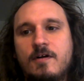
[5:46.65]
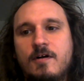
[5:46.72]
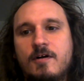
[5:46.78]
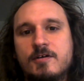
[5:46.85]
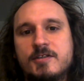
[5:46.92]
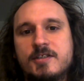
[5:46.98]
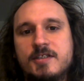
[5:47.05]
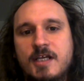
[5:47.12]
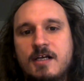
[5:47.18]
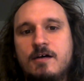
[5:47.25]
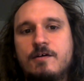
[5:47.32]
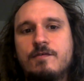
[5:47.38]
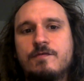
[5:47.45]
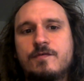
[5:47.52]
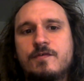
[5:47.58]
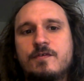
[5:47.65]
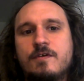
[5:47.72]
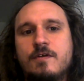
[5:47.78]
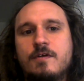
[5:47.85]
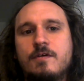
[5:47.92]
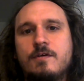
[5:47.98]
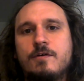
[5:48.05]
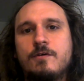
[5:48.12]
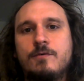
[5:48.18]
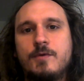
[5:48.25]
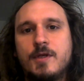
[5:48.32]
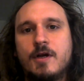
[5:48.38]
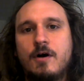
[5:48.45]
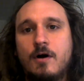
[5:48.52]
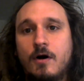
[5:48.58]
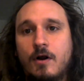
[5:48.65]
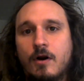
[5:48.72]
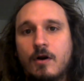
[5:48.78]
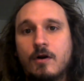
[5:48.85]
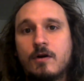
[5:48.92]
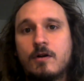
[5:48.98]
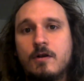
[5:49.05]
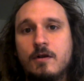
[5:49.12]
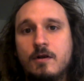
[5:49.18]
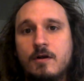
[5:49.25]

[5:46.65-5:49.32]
ourselves, who we are.